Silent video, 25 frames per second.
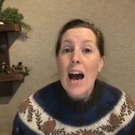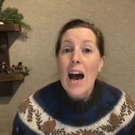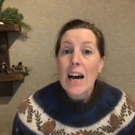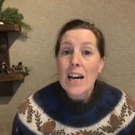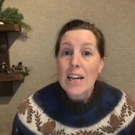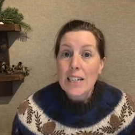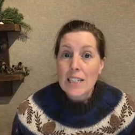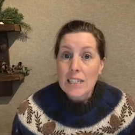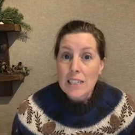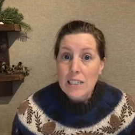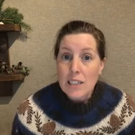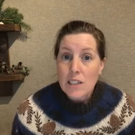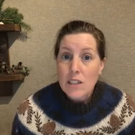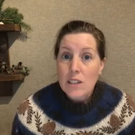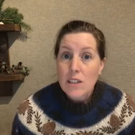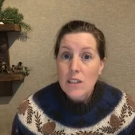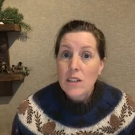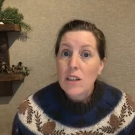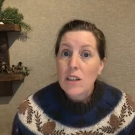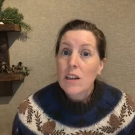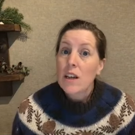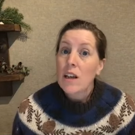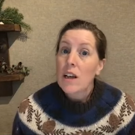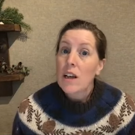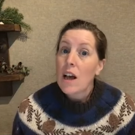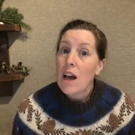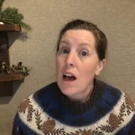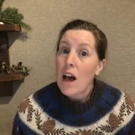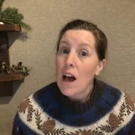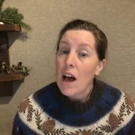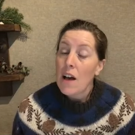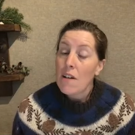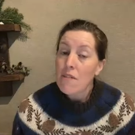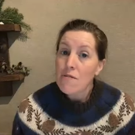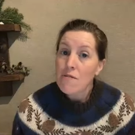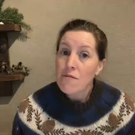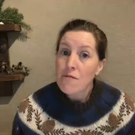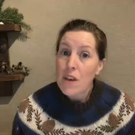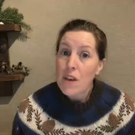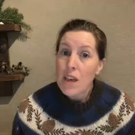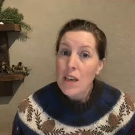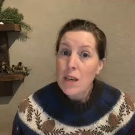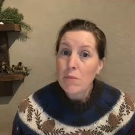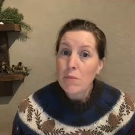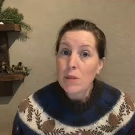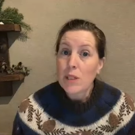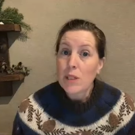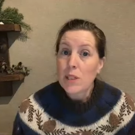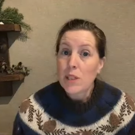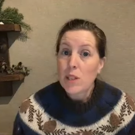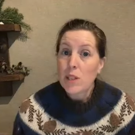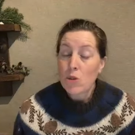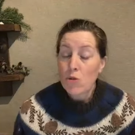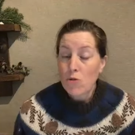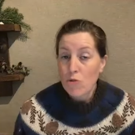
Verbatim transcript: And a famous